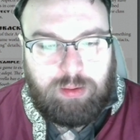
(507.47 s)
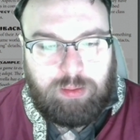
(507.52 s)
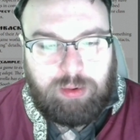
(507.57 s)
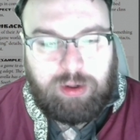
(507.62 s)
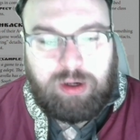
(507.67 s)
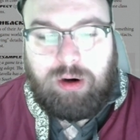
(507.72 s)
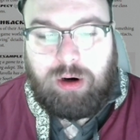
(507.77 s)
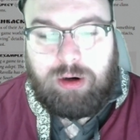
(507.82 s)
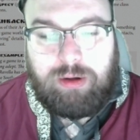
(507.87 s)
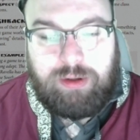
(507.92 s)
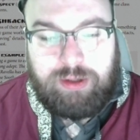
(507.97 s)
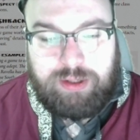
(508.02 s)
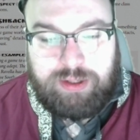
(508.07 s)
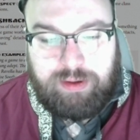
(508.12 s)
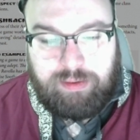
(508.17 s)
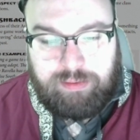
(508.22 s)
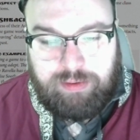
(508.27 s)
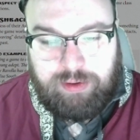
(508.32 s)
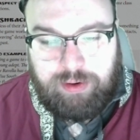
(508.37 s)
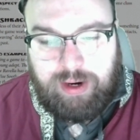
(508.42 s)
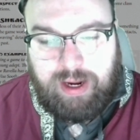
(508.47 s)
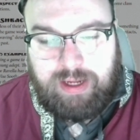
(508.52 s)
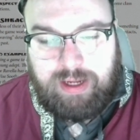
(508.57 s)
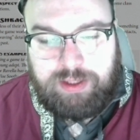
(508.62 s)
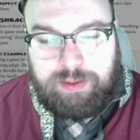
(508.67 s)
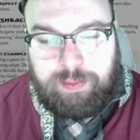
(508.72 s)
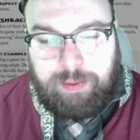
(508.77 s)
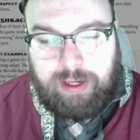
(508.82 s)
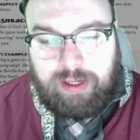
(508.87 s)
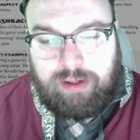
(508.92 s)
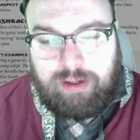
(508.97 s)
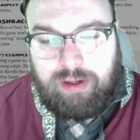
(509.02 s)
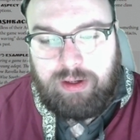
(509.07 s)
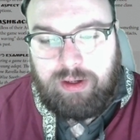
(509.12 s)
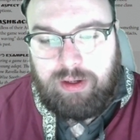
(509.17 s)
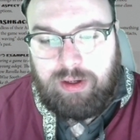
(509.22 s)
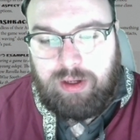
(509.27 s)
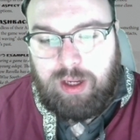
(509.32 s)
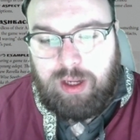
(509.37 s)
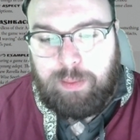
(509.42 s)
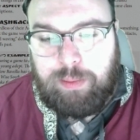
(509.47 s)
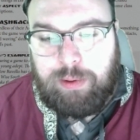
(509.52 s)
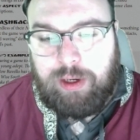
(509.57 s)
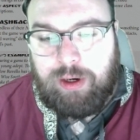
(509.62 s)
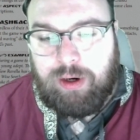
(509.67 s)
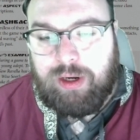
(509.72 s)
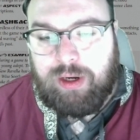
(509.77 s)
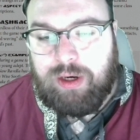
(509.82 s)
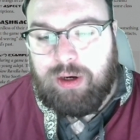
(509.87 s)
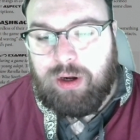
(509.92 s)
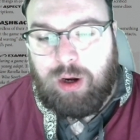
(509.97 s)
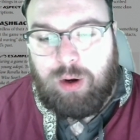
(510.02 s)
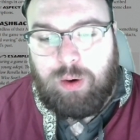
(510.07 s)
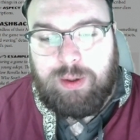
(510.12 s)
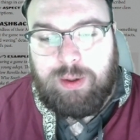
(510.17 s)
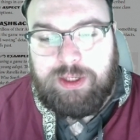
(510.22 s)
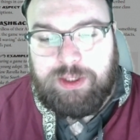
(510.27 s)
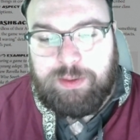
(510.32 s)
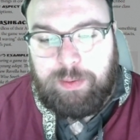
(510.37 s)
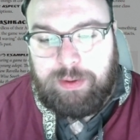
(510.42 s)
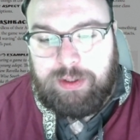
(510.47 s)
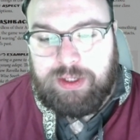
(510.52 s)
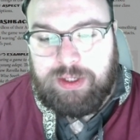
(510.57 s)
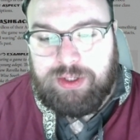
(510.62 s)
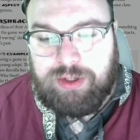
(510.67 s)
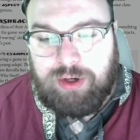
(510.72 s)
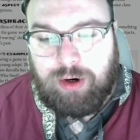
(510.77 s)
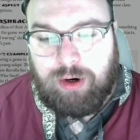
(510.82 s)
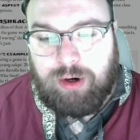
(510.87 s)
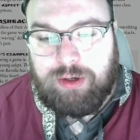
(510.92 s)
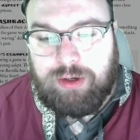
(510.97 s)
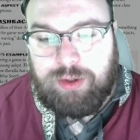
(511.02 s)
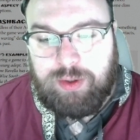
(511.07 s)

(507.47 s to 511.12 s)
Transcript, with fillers: Regardless of their aspect, a player can always spin a star